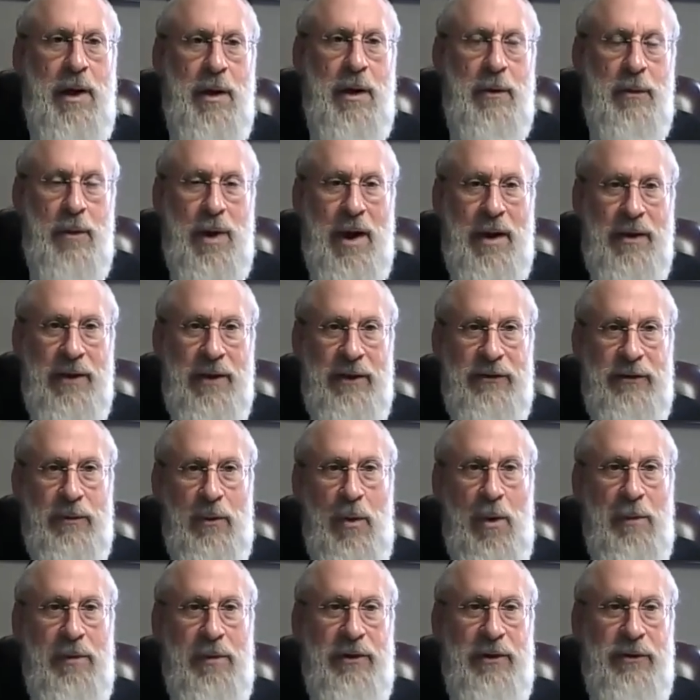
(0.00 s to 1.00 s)
Why this
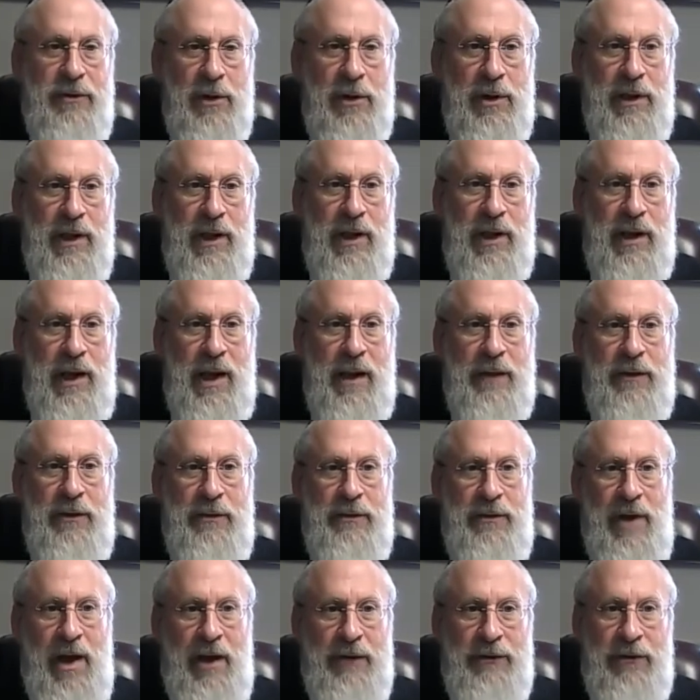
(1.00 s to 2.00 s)
won't be totally connected to
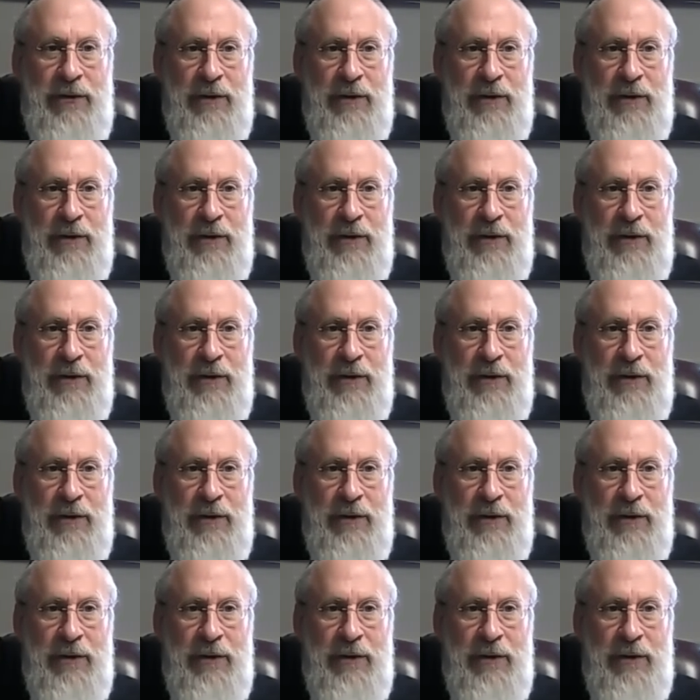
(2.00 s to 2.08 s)
Shas.